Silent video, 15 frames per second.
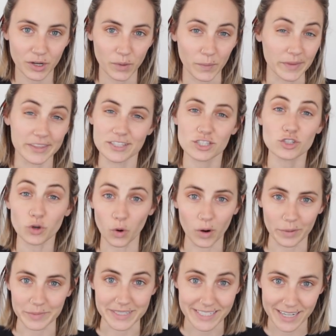when the
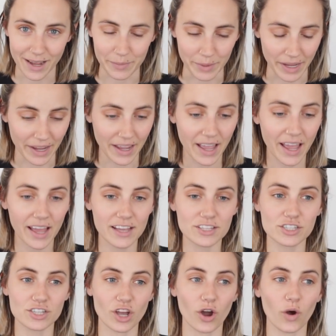storm is coming.
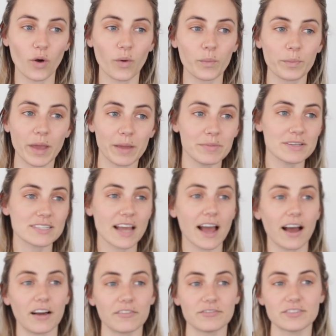So babies
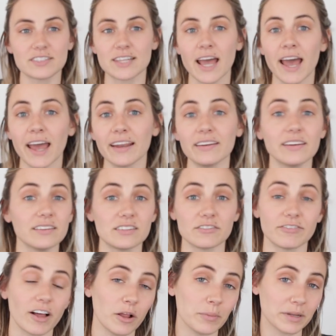have 10
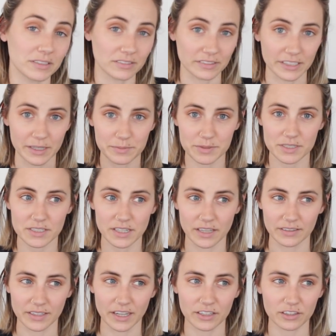developmental leaps in
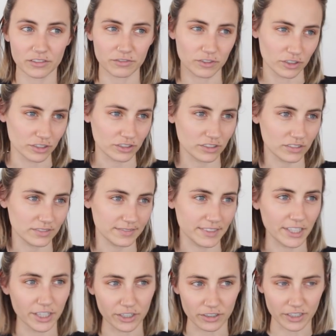like the first
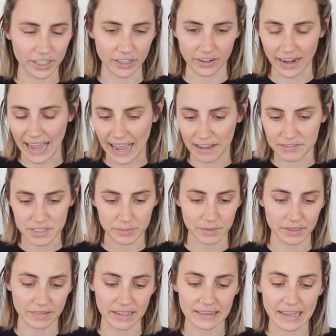year and a half,
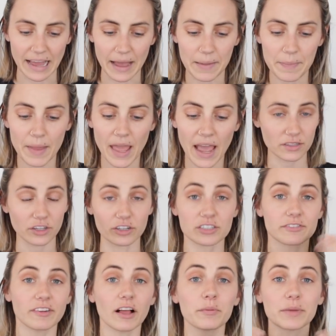something like that. They're
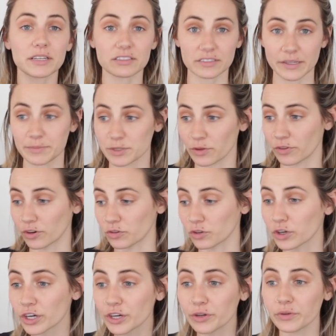developmental leaps, so they're
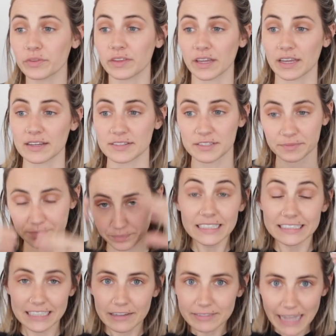learning new things.
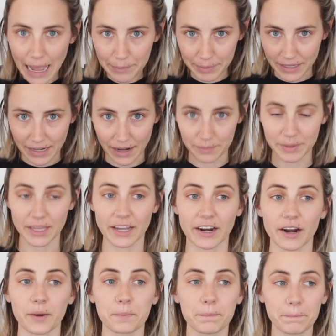Stuff's happening up
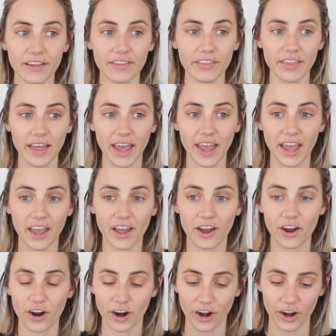here. They
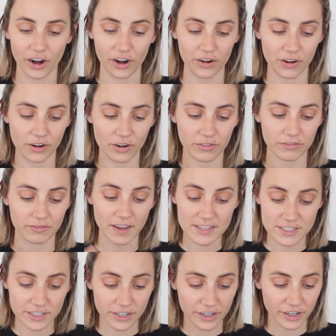are
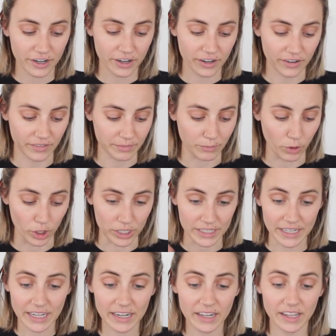fussier, more
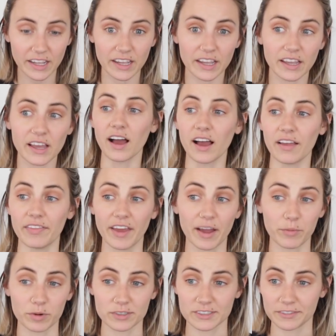needy. They have
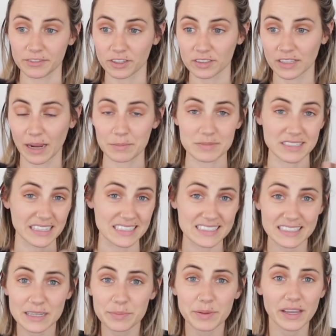more difficult times like
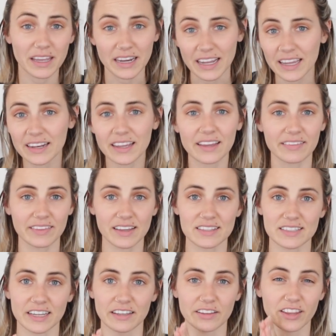sleeping and eating and things
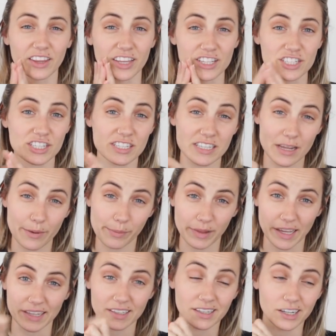like, they just seem
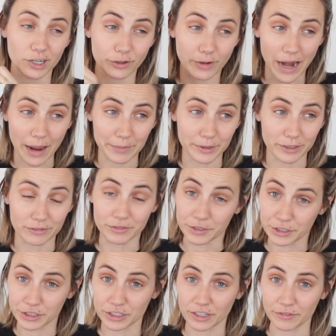like a crabbier
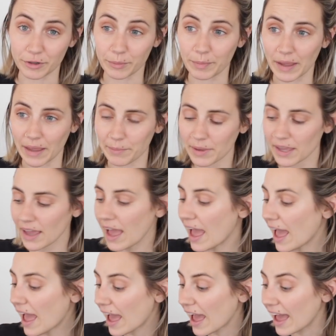version of your baby.
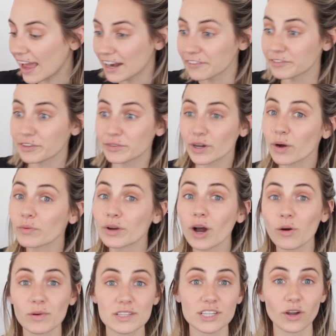And if you don't
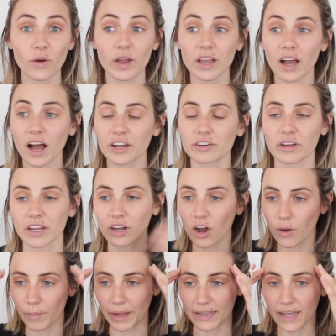know what's going on, you're like,
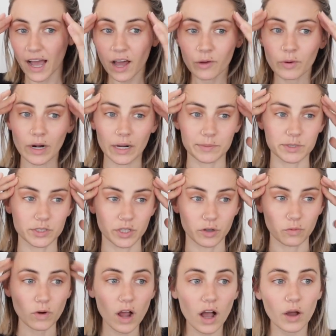oh my God, what am I
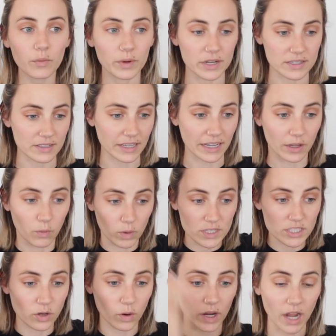doing wrong? What's
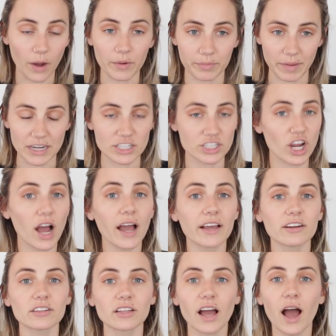going on with my
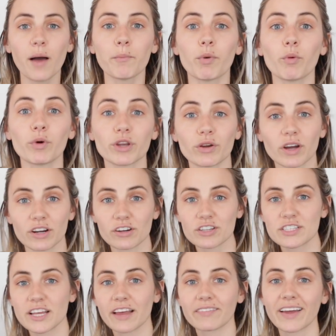child? But when you
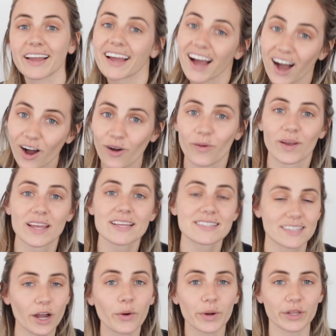understand like, oh, he's
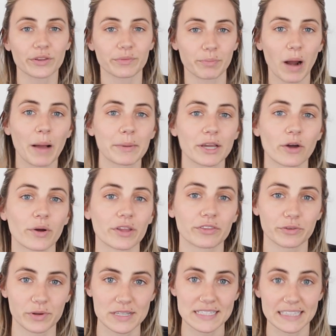probably going
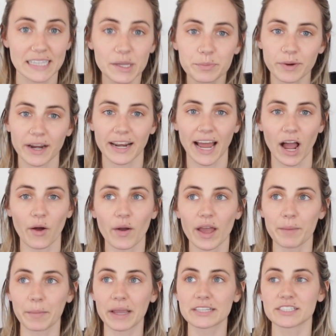through his leap right now, it
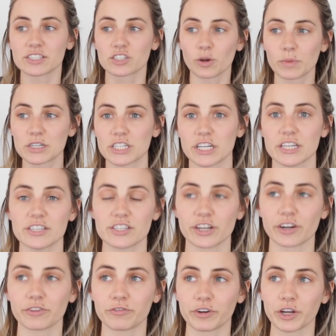makes it so much
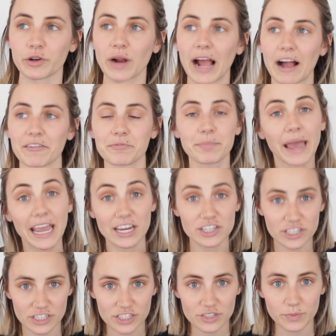easier for you to have
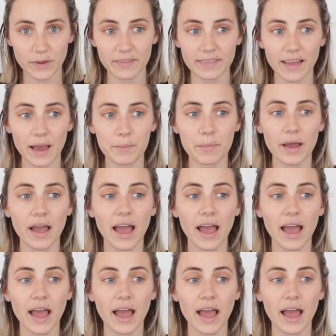patience with them